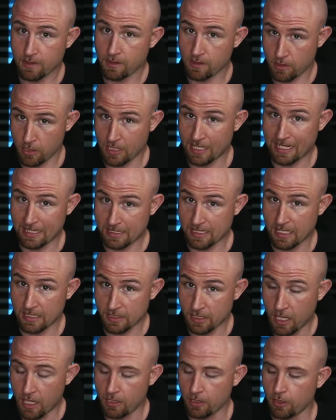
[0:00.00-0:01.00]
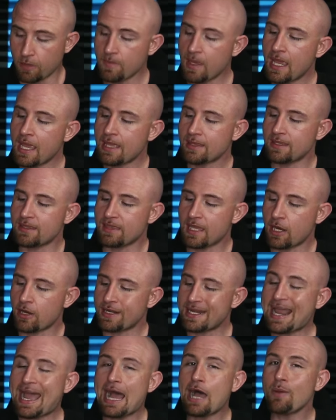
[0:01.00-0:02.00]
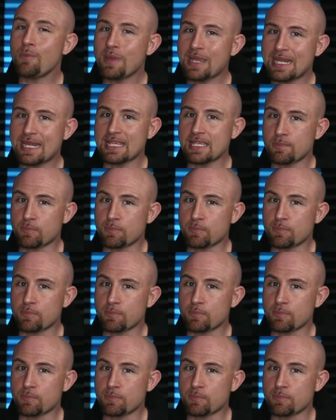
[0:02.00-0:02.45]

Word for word: the United States dollar, that they are now beginning